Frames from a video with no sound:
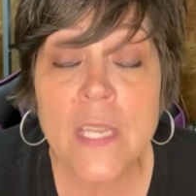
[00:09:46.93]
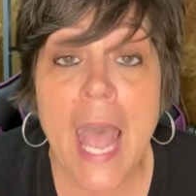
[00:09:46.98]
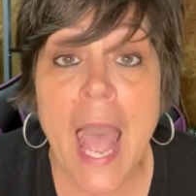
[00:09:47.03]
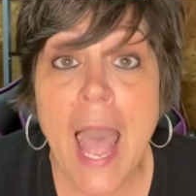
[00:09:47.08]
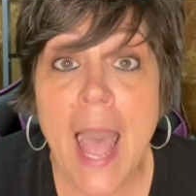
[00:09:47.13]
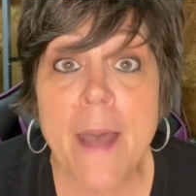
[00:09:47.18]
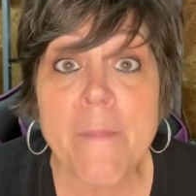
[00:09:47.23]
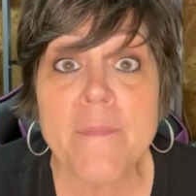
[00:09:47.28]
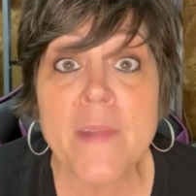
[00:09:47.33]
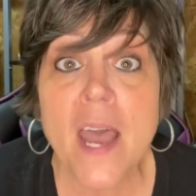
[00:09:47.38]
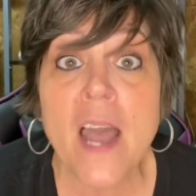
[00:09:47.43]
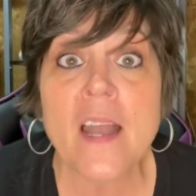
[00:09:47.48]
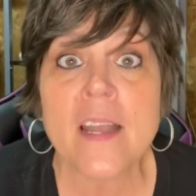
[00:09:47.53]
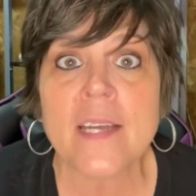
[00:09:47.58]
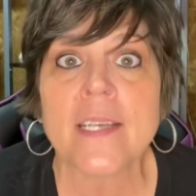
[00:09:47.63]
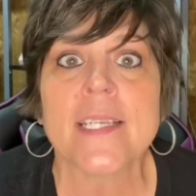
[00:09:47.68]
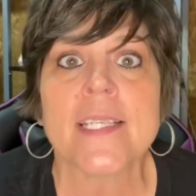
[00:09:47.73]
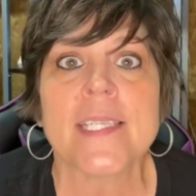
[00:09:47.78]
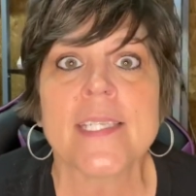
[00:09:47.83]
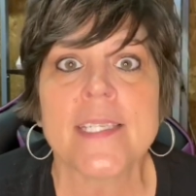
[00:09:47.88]
I'm not
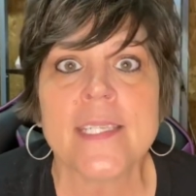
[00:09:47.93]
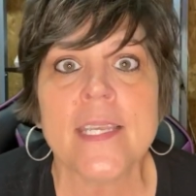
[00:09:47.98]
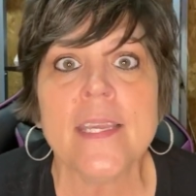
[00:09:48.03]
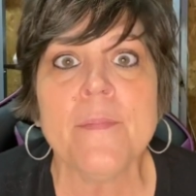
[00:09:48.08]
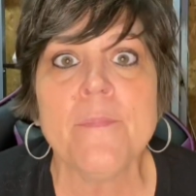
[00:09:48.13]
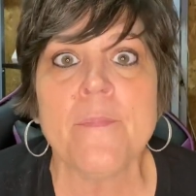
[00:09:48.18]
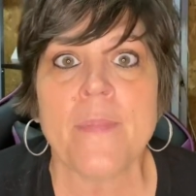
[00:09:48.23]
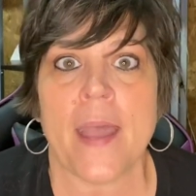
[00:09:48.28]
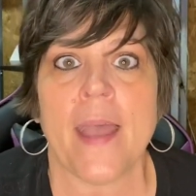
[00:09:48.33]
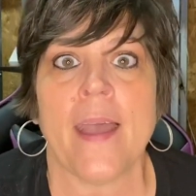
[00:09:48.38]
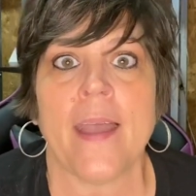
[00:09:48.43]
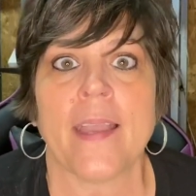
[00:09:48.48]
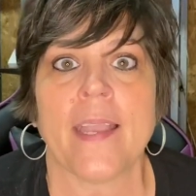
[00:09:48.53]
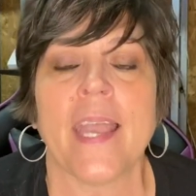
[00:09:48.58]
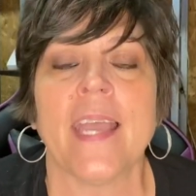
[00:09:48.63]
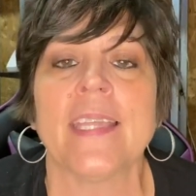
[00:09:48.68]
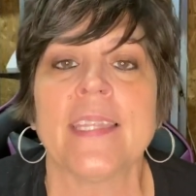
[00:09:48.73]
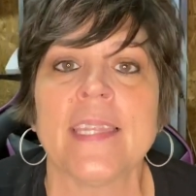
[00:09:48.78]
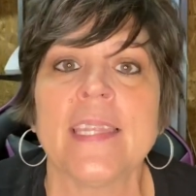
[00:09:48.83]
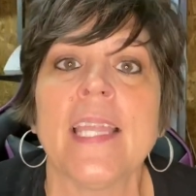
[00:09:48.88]
going to sit back
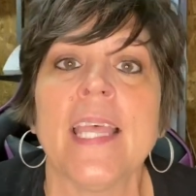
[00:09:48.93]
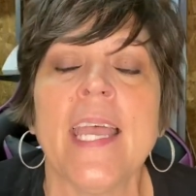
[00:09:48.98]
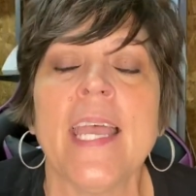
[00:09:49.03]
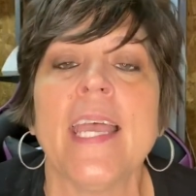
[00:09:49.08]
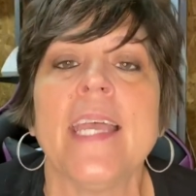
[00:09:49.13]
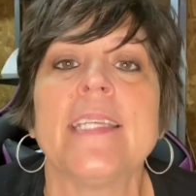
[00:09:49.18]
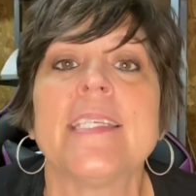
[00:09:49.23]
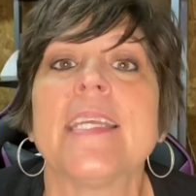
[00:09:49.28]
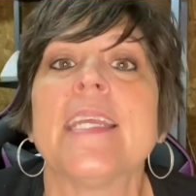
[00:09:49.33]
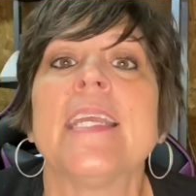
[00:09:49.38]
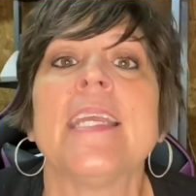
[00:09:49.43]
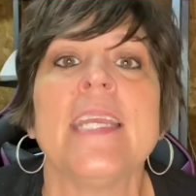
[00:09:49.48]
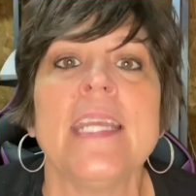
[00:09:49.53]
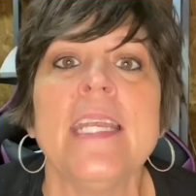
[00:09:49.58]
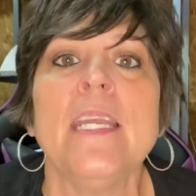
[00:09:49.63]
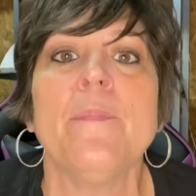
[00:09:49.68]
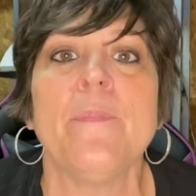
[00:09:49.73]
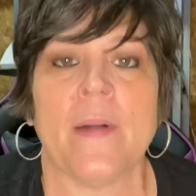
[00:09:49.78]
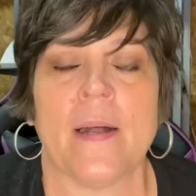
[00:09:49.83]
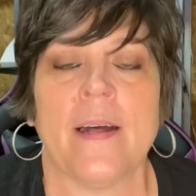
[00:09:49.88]
and let
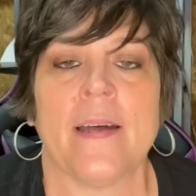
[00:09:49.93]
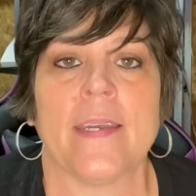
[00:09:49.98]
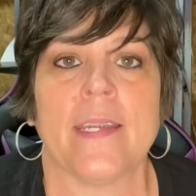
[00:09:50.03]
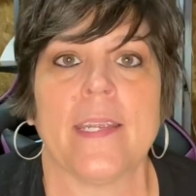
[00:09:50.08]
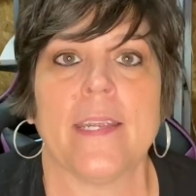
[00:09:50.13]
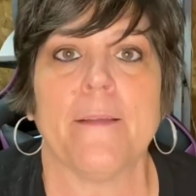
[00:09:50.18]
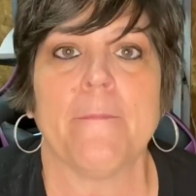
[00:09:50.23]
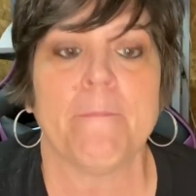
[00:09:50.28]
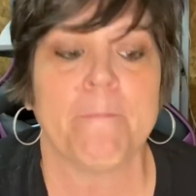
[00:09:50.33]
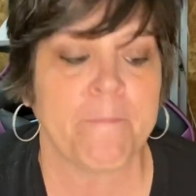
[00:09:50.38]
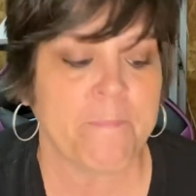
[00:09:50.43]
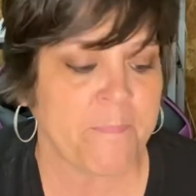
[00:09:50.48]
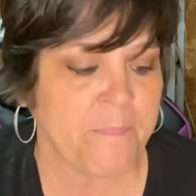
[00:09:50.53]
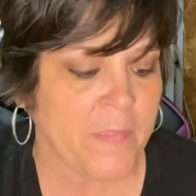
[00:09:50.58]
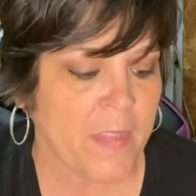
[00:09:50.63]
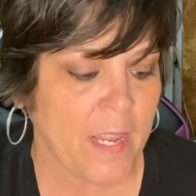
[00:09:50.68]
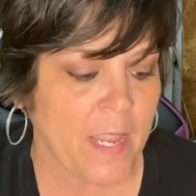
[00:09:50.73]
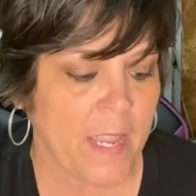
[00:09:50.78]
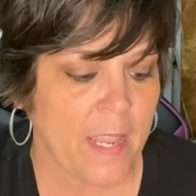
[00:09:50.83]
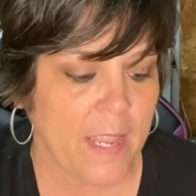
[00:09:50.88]
anybody
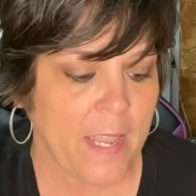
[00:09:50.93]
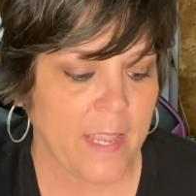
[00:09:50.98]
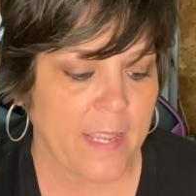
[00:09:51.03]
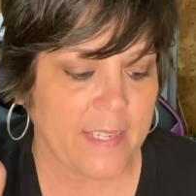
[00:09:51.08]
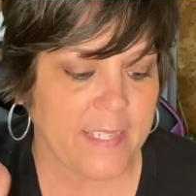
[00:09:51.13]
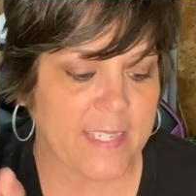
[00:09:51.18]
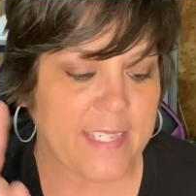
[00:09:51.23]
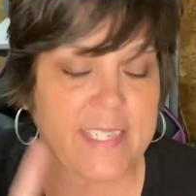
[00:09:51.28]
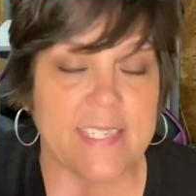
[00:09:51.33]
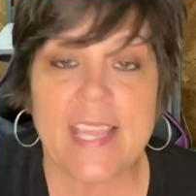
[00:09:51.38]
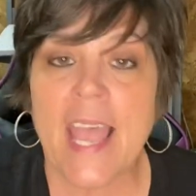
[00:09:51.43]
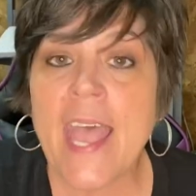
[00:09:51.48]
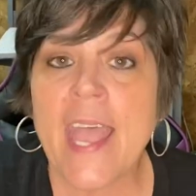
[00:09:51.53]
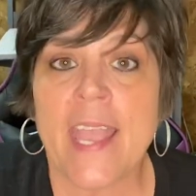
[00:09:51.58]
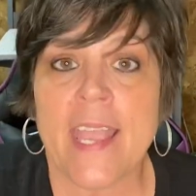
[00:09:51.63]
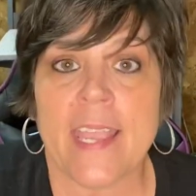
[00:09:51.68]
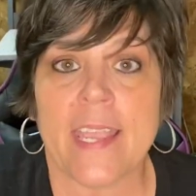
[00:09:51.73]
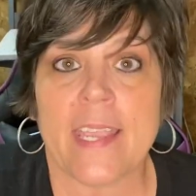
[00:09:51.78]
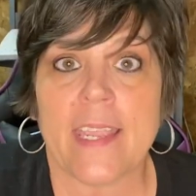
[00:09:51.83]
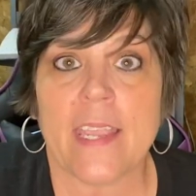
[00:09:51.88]

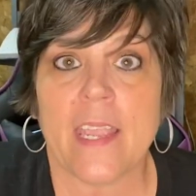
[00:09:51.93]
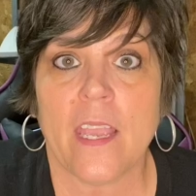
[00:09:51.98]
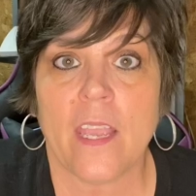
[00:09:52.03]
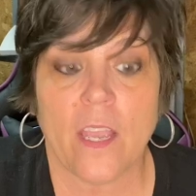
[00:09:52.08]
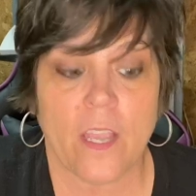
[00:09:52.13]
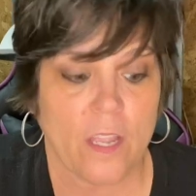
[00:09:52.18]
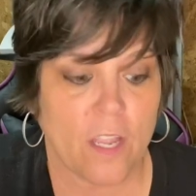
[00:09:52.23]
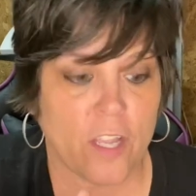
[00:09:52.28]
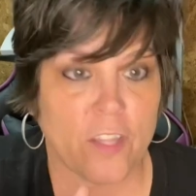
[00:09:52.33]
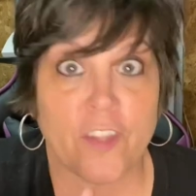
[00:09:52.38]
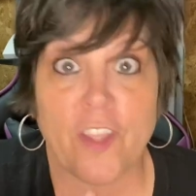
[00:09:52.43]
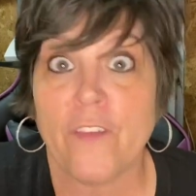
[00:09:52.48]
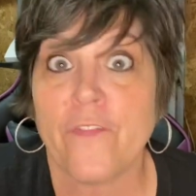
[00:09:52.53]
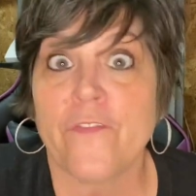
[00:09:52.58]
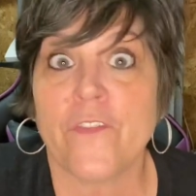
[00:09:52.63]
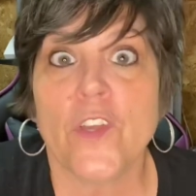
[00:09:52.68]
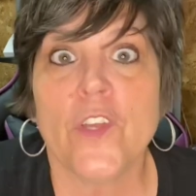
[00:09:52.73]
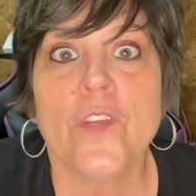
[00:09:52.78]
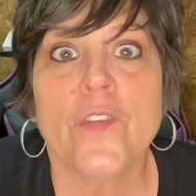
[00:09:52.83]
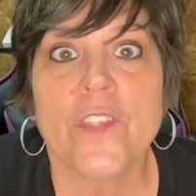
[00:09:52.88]
say the
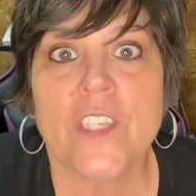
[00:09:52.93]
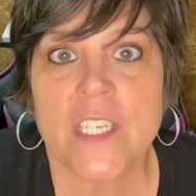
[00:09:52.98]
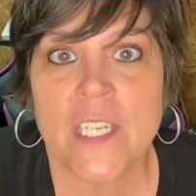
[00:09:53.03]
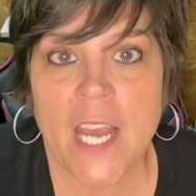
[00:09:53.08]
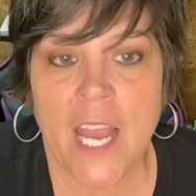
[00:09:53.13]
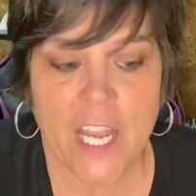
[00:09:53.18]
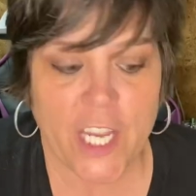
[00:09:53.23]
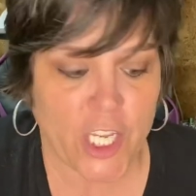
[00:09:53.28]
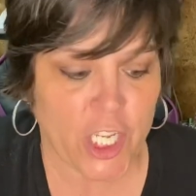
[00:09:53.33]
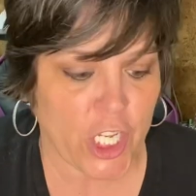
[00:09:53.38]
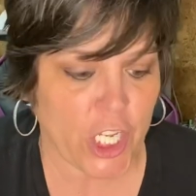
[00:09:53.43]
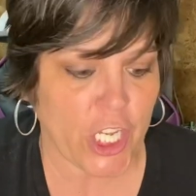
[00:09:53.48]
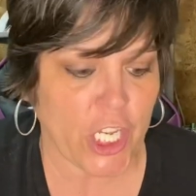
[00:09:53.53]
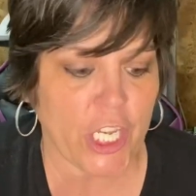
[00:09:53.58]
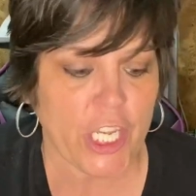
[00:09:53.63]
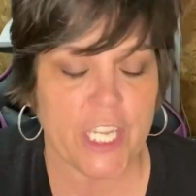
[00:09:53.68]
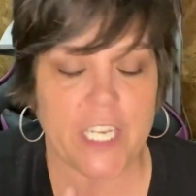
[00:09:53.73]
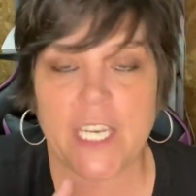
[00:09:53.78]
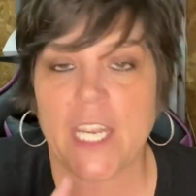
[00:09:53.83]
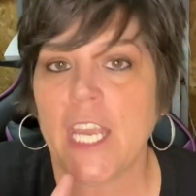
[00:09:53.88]
food's not
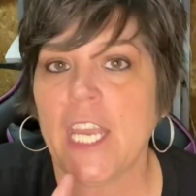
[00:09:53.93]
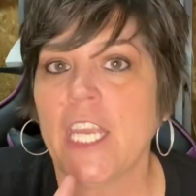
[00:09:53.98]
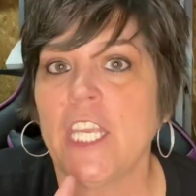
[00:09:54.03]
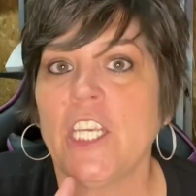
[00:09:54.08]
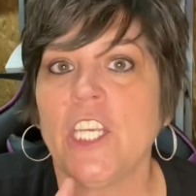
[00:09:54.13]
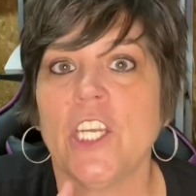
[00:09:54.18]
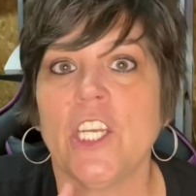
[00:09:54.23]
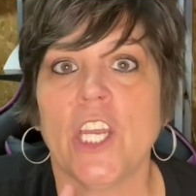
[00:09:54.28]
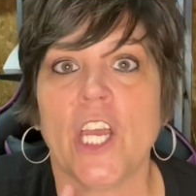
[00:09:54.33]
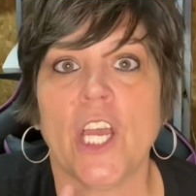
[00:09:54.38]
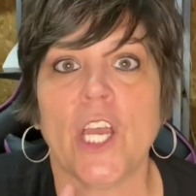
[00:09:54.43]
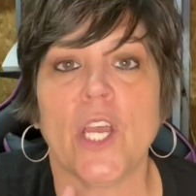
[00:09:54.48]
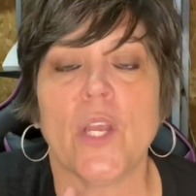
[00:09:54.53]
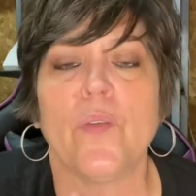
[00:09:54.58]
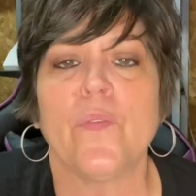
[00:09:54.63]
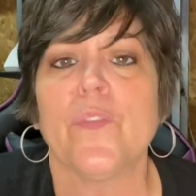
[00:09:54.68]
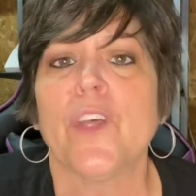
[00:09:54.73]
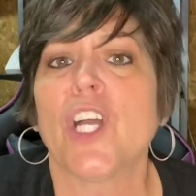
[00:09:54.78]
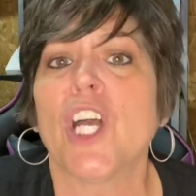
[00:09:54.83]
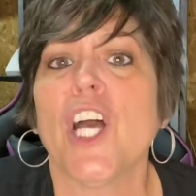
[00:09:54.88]
good,
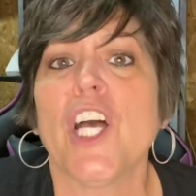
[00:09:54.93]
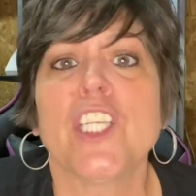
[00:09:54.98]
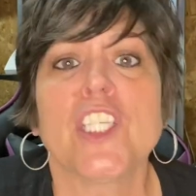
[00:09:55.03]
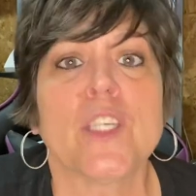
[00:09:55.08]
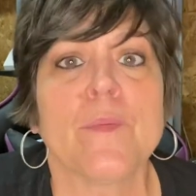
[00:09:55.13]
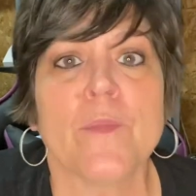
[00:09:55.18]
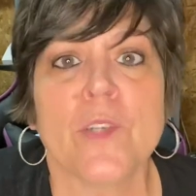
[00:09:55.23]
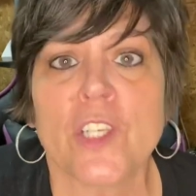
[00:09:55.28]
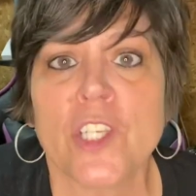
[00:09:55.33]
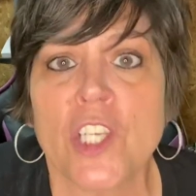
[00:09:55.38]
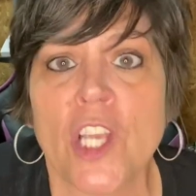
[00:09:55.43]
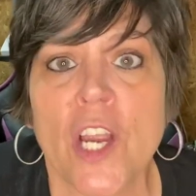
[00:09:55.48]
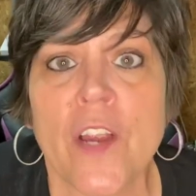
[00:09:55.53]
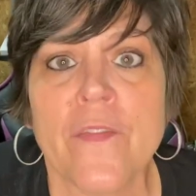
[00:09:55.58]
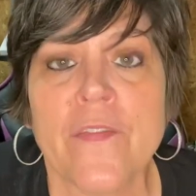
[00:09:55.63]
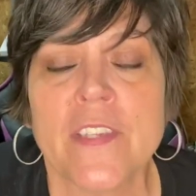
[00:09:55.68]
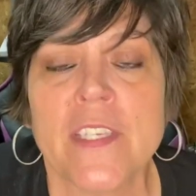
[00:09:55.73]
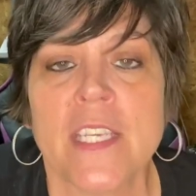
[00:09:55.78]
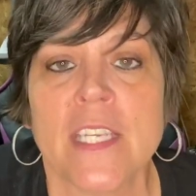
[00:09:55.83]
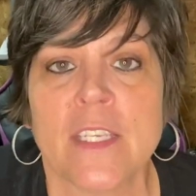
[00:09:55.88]
the customer
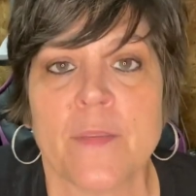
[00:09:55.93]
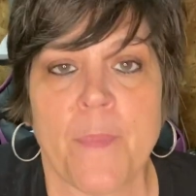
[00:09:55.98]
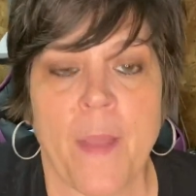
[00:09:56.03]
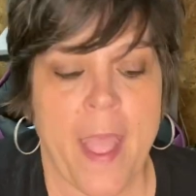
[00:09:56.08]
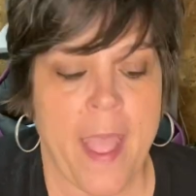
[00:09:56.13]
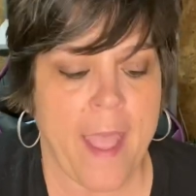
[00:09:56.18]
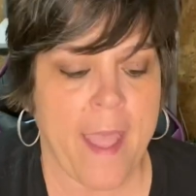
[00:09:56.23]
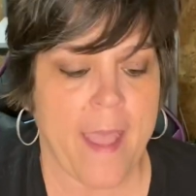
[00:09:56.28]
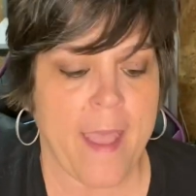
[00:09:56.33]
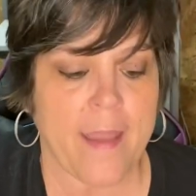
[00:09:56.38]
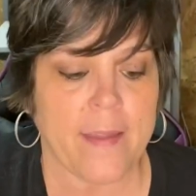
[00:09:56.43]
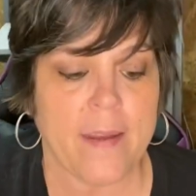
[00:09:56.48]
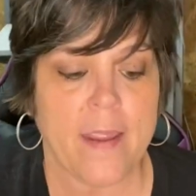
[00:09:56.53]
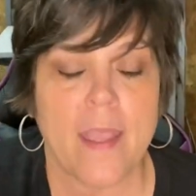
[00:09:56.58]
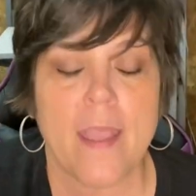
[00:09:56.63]
service is bad.